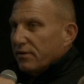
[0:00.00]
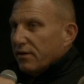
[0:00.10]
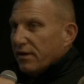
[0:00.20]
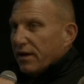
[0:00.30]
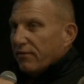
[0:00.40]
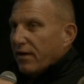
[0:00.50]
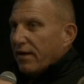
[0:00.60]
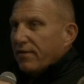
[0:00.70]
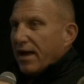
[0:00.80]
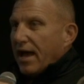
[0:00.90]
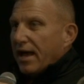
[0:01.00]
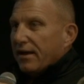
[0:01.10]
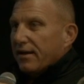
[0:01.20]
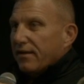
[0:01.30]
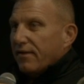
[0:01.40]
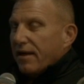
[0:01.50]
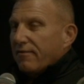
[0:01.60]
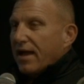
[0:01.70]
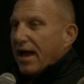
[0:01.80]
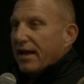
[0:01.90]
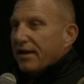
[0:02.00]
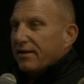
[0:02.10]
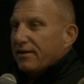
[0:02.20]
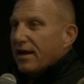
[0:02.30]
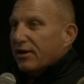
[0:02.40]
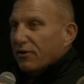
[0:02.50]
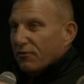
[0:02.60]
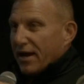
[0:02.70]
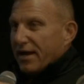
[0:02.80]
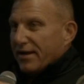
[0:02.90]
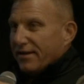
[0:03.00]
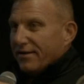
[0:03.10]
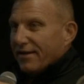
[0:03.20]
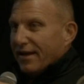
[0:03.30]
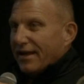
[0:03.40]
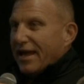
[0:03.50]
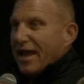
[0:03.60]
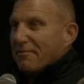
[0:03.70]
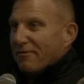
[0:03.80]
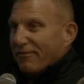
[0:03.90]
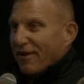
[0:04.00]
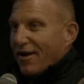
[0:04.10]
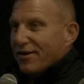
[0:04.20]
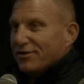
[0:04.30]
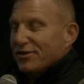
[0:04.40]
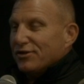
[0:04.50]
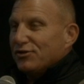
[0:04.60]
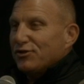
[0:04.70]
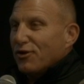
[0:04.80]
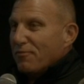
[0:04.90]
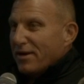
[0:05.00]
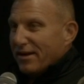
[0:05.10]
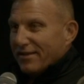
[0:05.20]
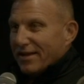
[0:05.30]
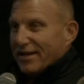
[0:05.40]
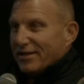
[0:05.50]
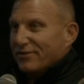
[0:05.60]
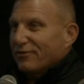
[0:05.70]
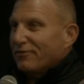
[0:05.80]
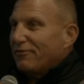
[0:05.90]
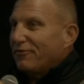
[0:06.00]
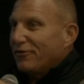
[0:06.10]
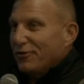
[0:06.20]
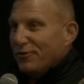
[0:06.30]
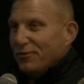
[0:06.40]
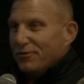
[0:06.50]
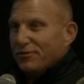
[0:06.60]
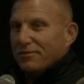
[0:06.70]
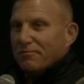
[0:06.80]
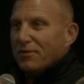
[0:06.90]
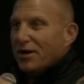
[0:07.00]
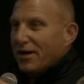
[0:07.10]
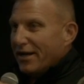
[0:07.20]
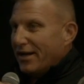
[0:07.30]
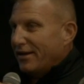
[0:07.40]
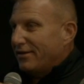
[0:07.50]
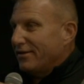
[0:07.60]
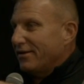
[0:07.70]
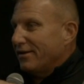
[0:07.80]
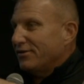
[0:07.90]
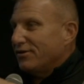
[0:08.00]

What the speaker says: Now they've got it decorated and camouflaged in so many things, from food to money to